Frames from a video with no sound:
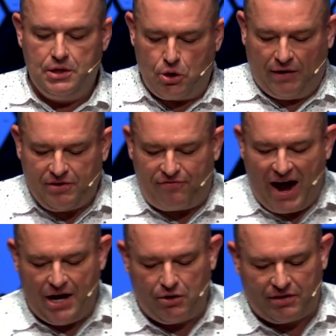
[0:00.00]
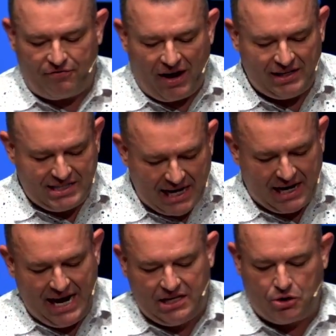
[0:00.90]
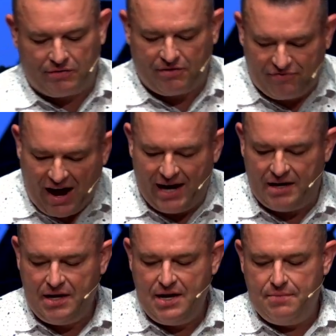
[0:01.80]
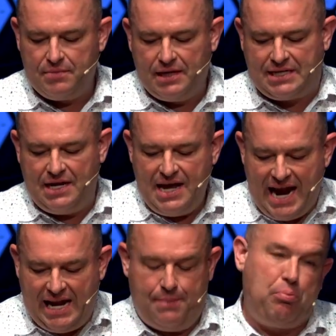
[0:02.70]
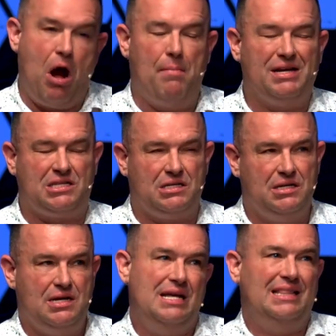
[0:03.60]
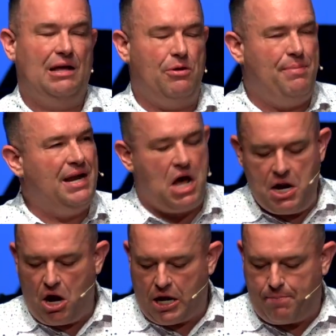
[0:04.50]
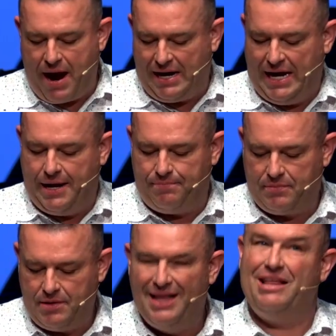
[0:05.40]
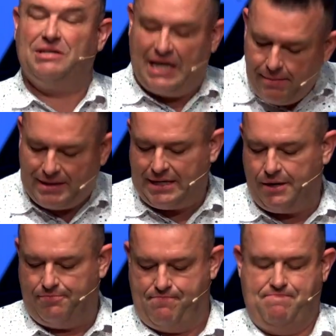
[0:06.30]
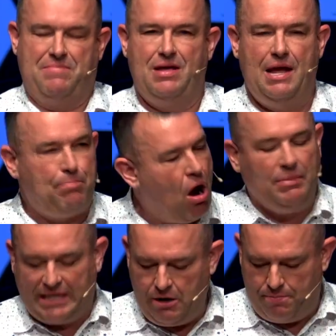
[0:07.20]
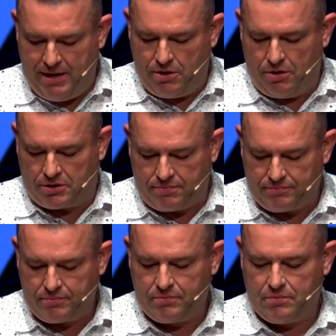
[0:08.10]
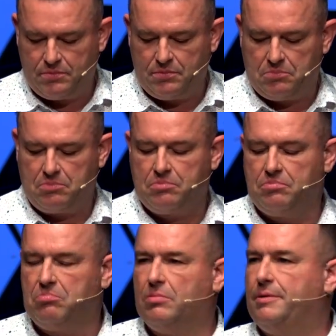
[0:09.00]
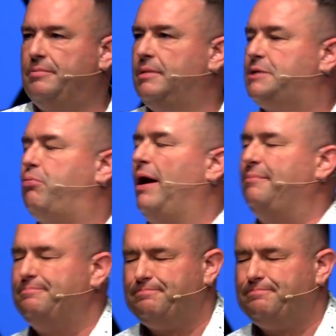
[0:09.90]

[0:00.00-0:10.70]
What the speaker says: You're going to have to fight. You're going to have to fight to stay connected. You're going to have to fight. Listen, he didn't promise there would be an unoccupied land. There's enemies there. He promised that it would be yours. Let's pray.